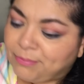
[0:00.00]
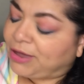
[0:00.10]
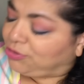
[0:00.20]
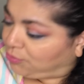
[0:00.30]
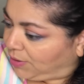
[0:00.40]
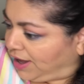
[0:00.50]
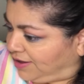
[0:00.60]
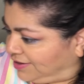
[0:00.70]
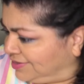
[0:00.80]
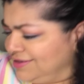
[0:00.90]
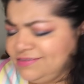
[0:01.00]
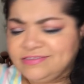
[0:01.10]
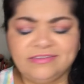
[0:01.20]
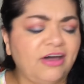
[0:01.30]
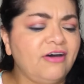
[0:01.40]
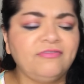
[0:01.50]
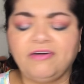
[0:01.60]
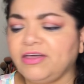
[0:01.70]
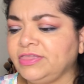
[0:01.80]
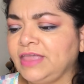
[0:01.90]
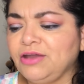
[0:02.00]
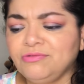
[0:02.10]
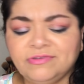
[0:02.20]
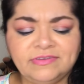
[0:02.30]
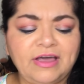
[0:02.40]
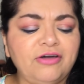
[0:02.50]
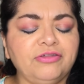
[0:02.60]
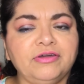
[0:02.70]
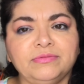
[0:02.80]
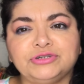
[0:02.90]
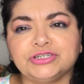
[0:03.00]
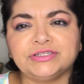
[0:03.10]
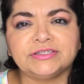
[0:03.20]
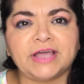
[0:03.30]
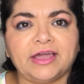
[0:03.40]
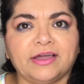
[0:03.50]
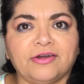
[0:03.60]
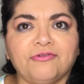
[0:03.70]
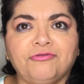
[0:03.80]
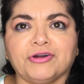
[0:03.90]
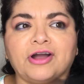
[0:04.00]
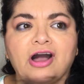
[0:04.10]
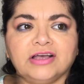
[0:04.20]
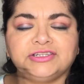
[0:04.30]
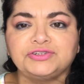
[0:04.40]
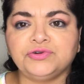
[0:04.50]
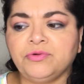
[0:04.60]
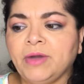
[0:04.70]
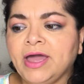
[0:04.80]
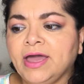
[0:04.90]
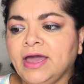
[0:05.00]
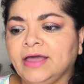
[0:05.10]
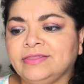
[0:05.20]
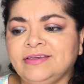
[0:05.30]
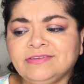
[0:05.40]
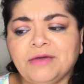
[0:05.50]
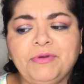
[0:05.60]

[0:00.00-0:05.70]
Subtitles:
By the way, these stuff, they don't sell them just like for costume. These can